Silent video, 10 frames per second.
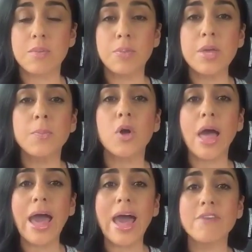people
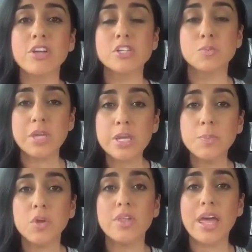have, there's
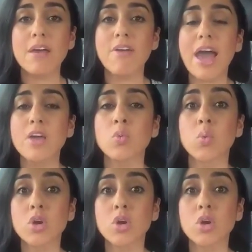people that have had